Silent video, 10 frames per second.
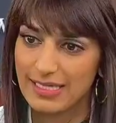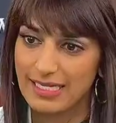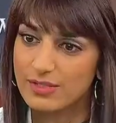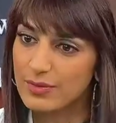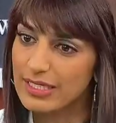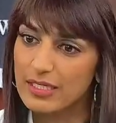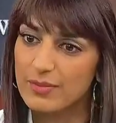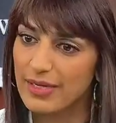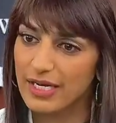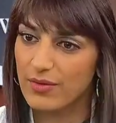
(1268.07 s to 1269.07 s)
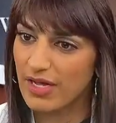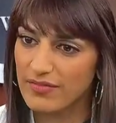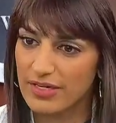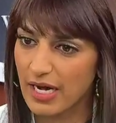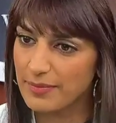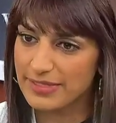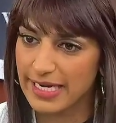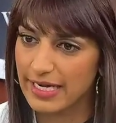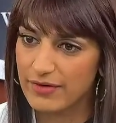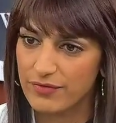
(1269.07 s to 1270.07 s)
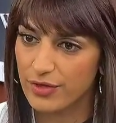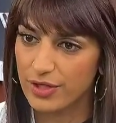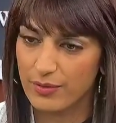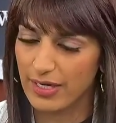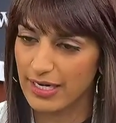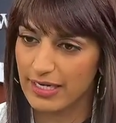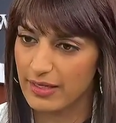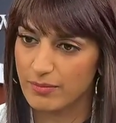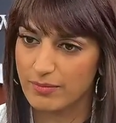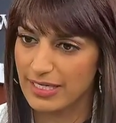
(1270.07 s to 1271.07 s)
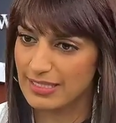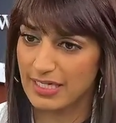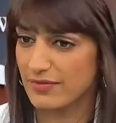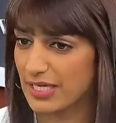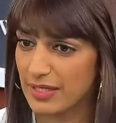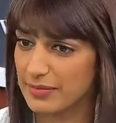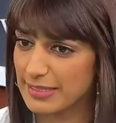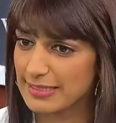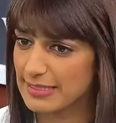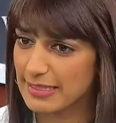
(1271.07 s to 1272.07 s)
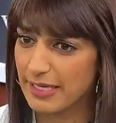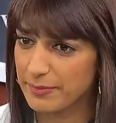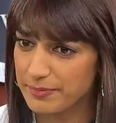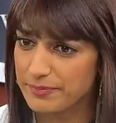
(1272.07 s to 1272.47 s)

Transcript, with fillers: last week, but I don't have an update for you on any meetings that have taken place since then.